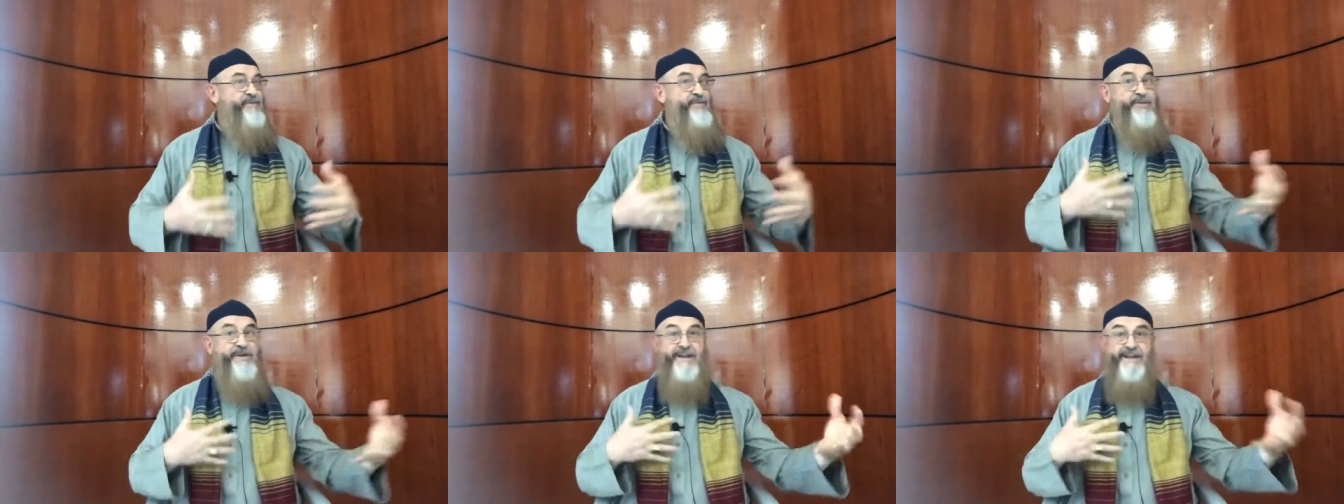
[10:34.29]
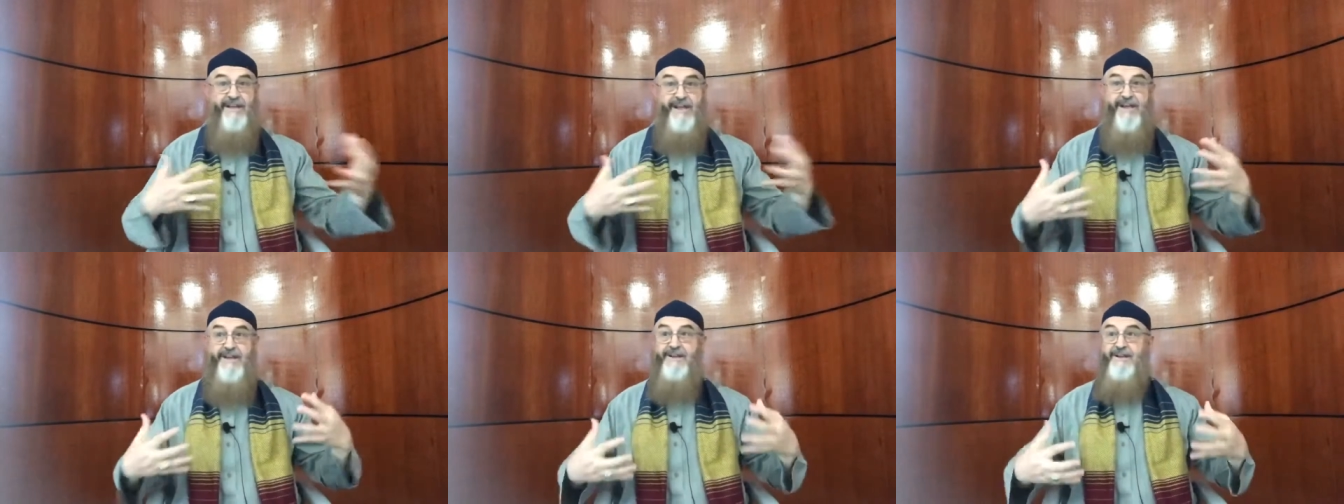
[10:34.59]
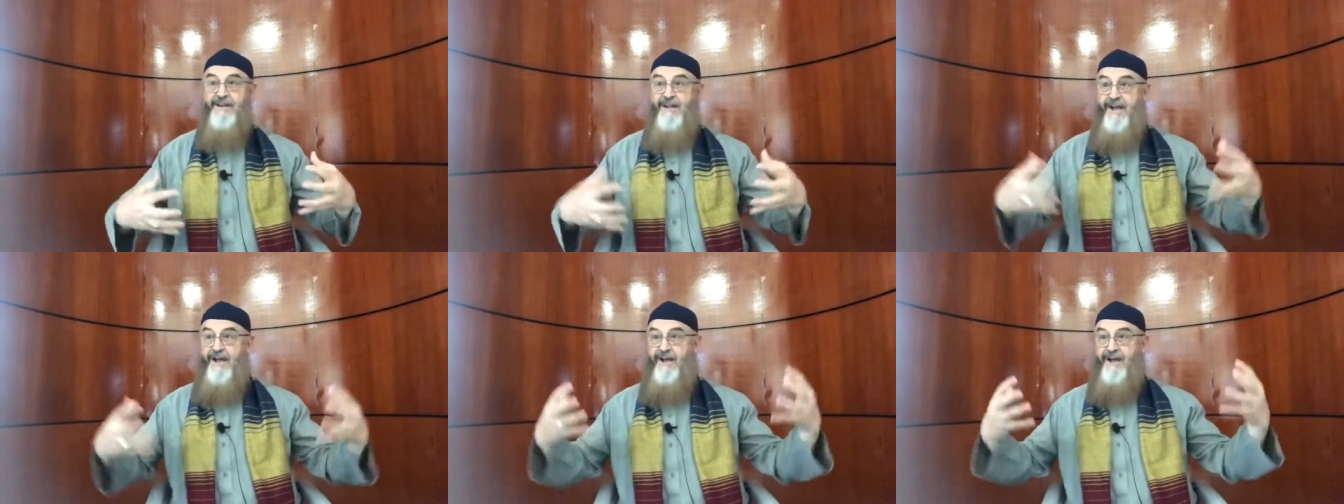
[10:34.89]
the
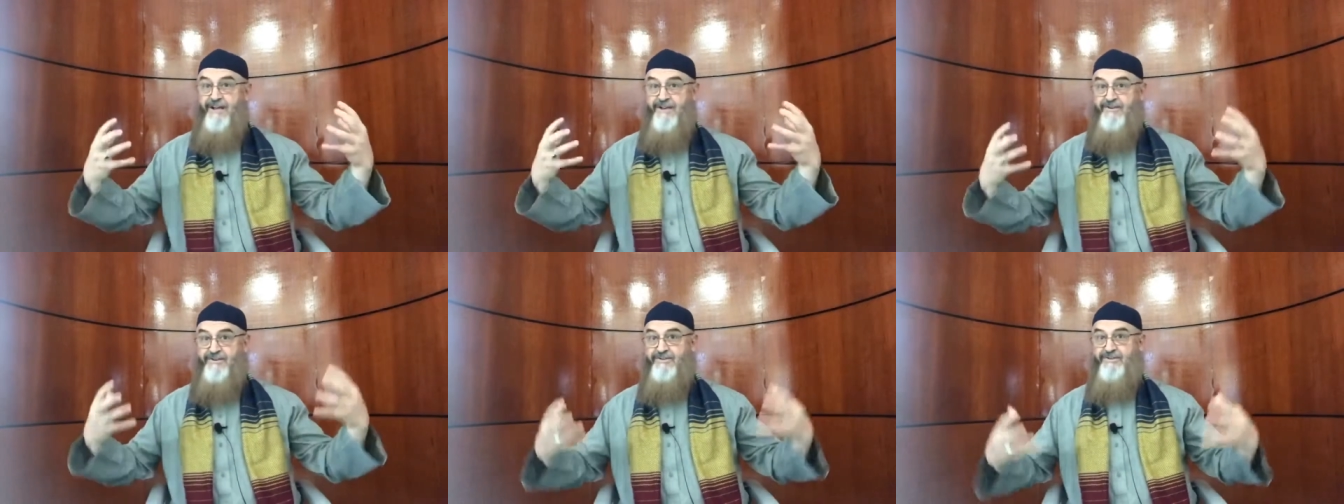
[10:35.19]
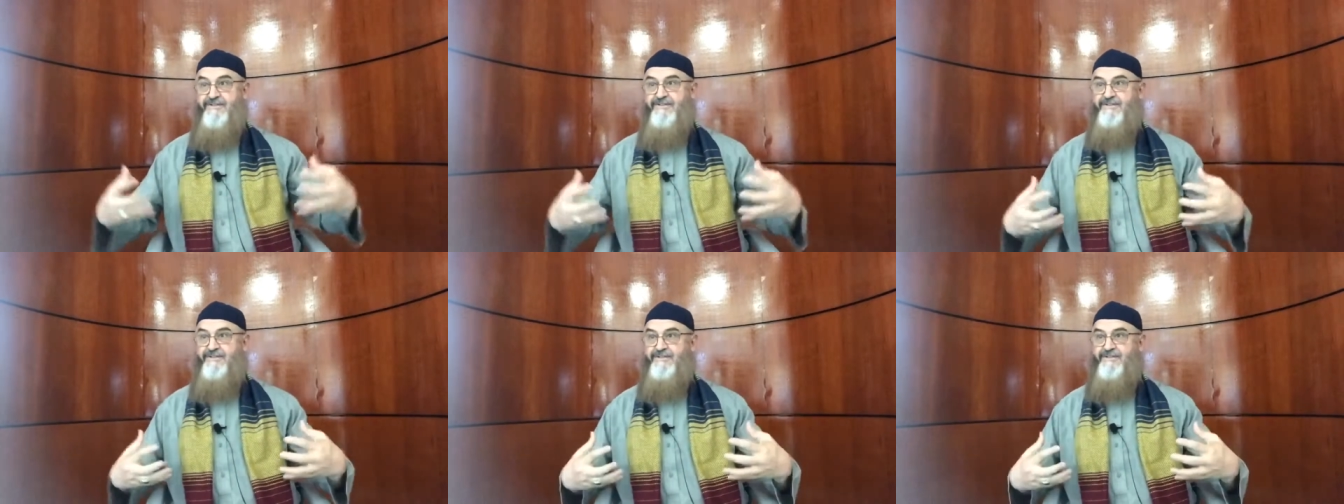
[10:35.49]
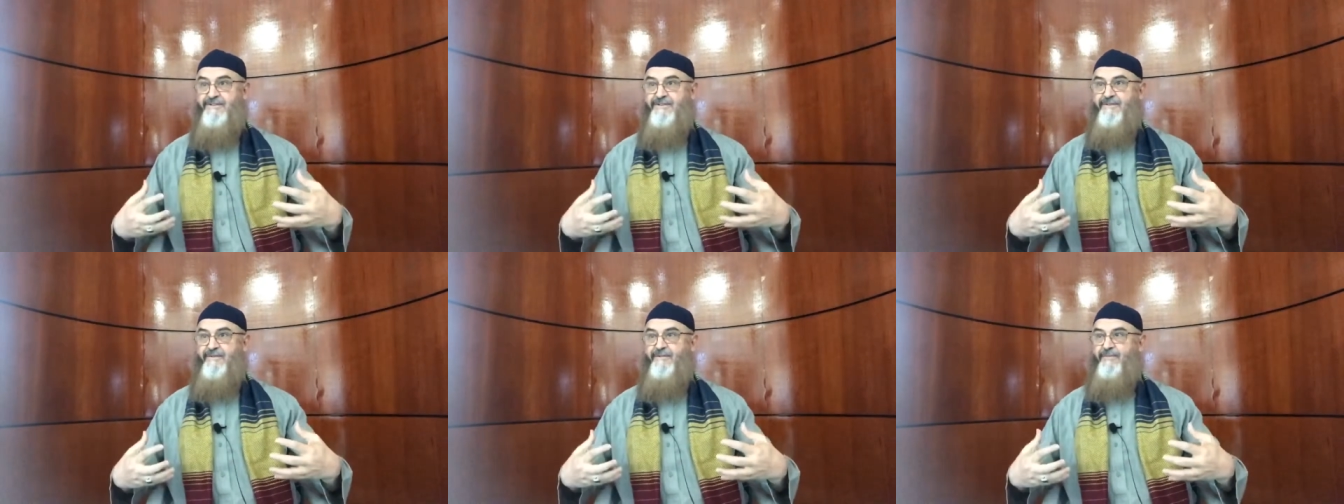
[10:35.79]
king has
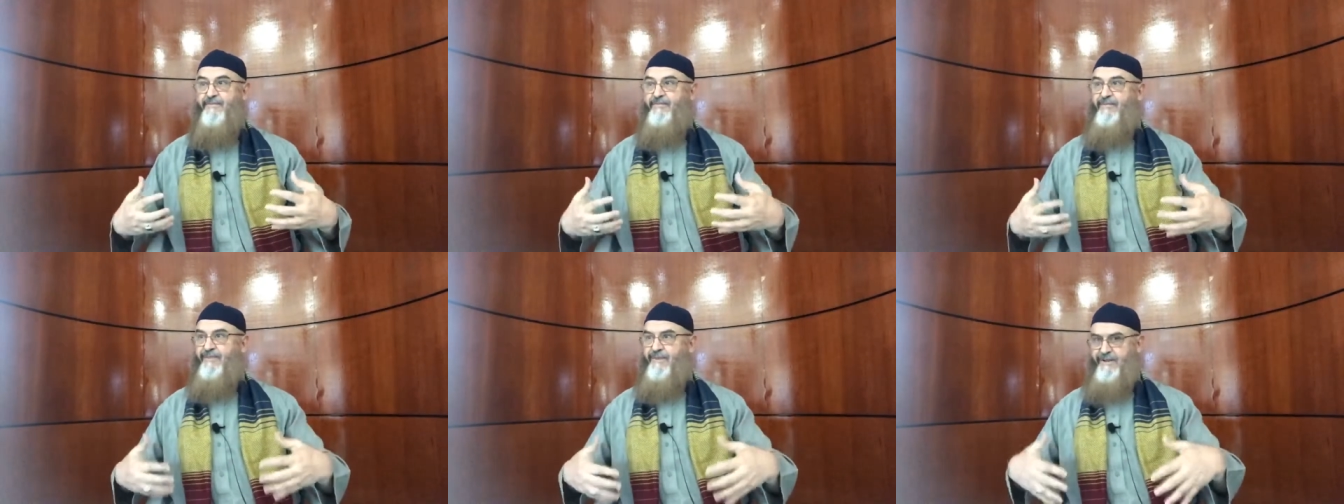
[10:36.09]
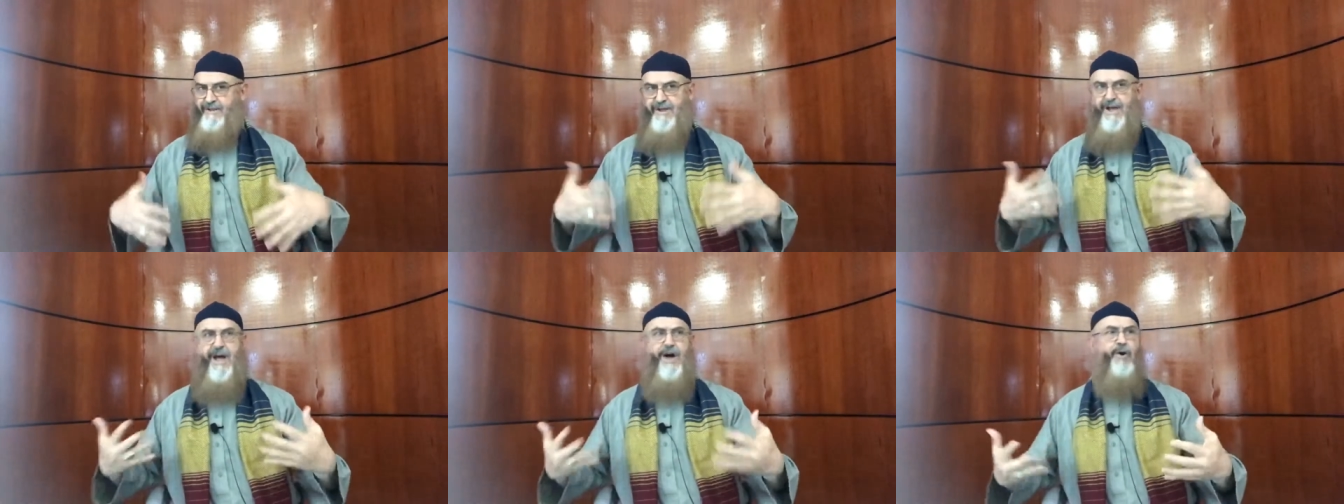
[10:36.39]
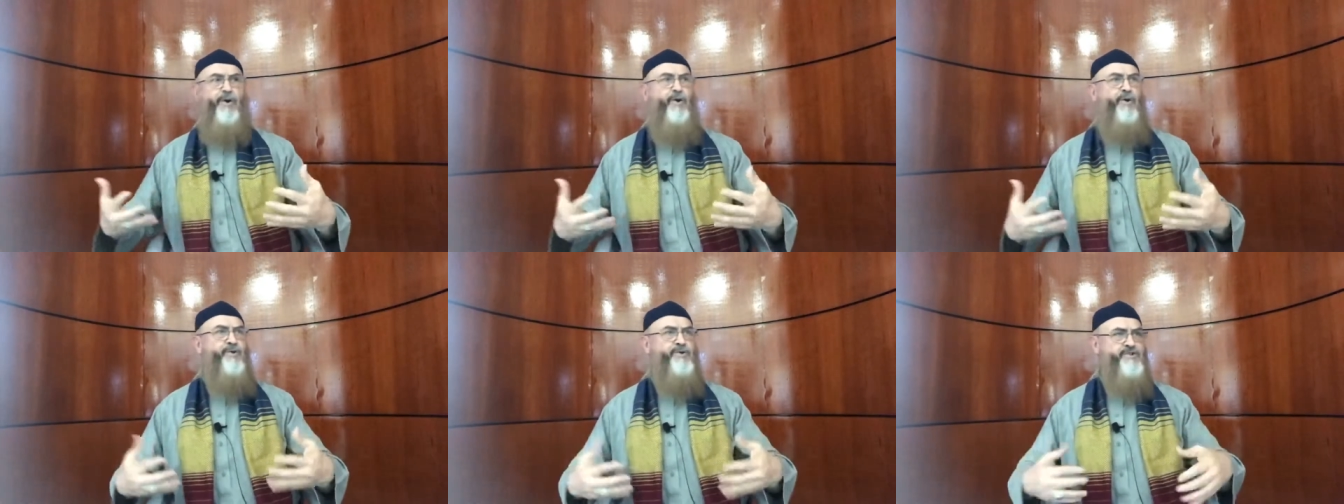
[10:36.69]
a
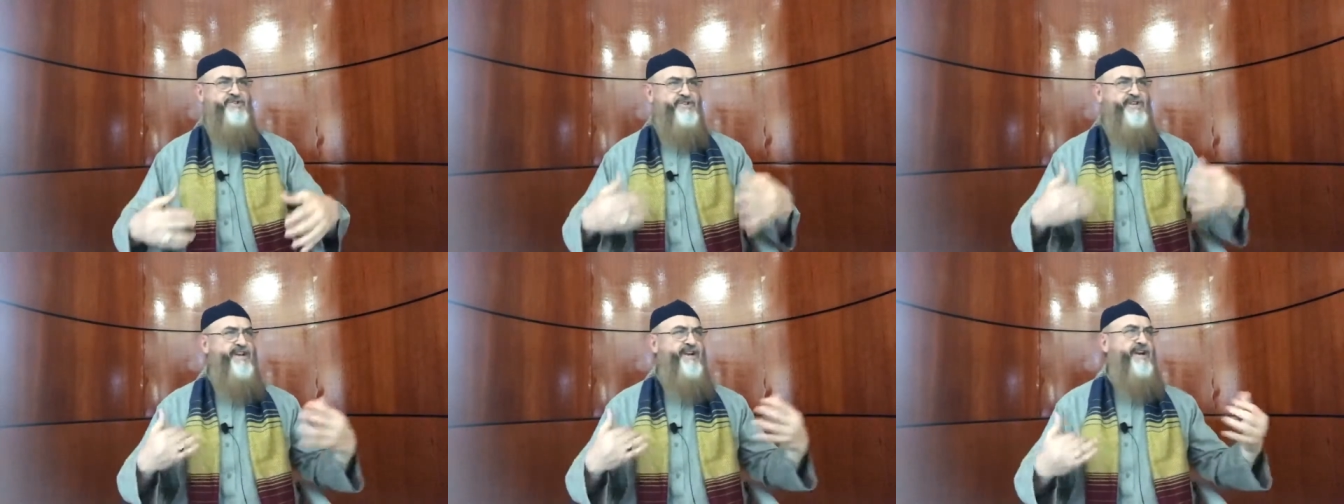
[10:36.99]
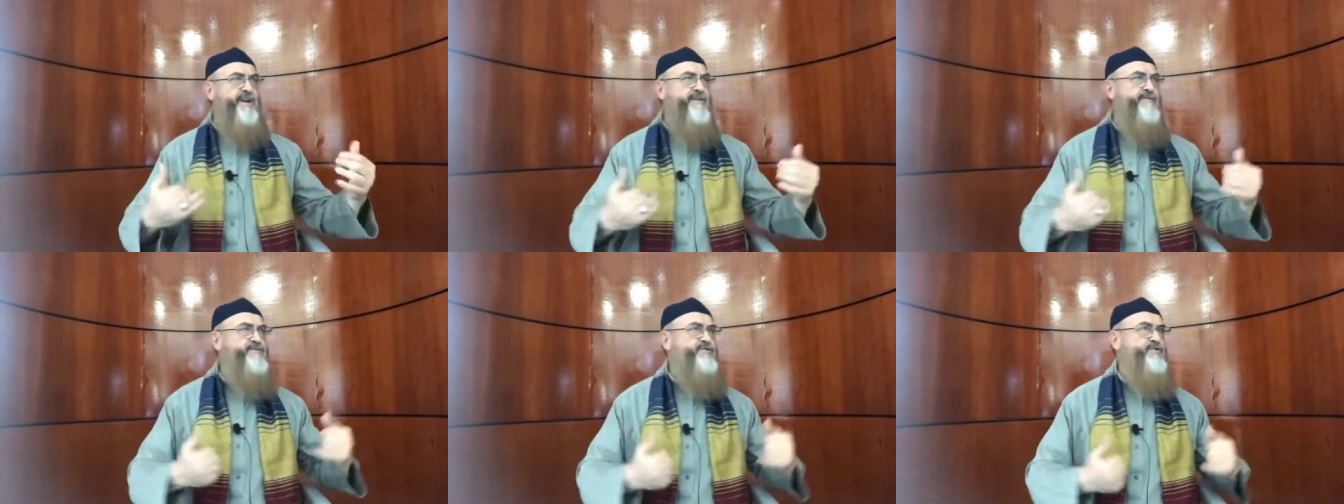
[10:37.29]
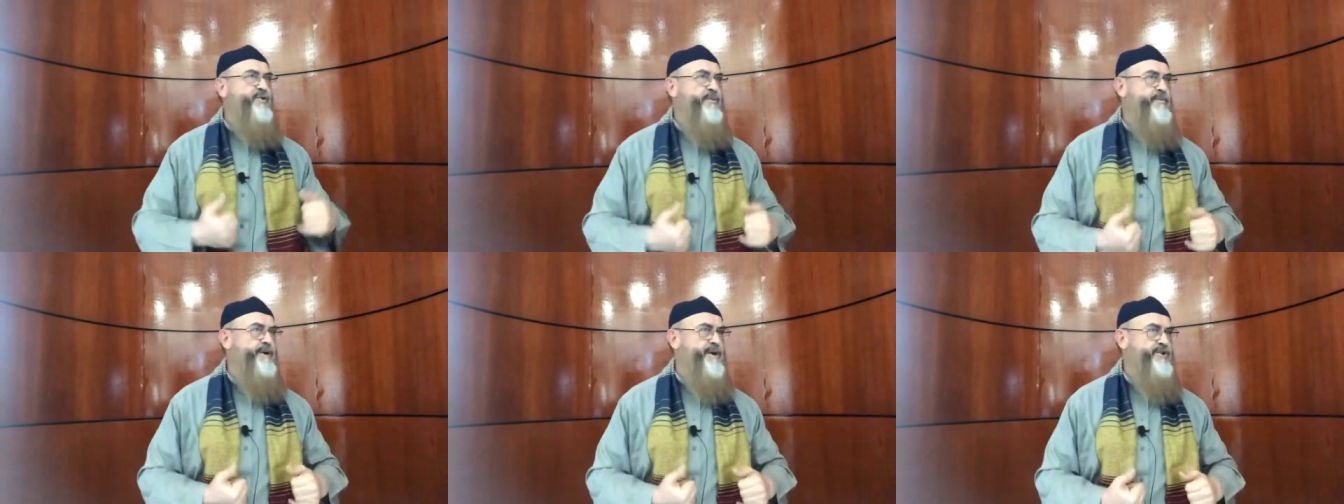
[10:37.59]
horse he loves
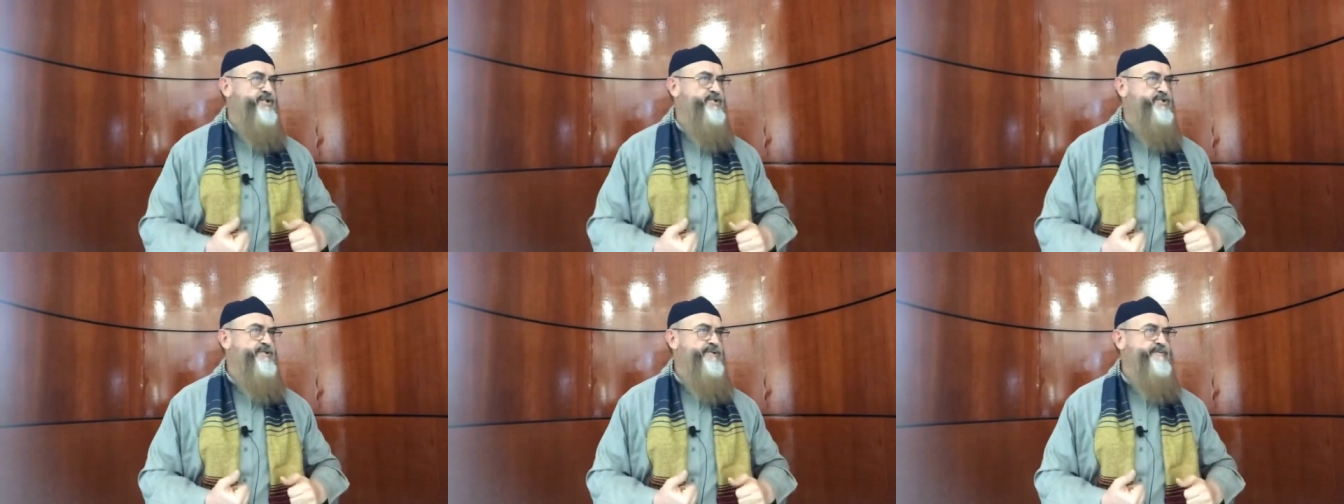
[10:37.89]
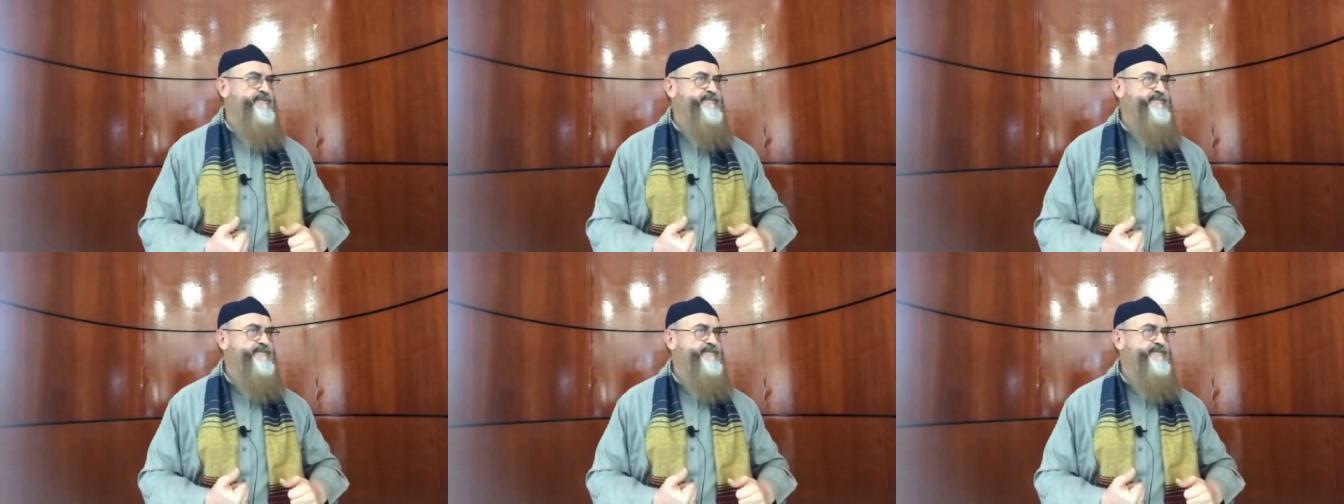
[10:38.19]
so much.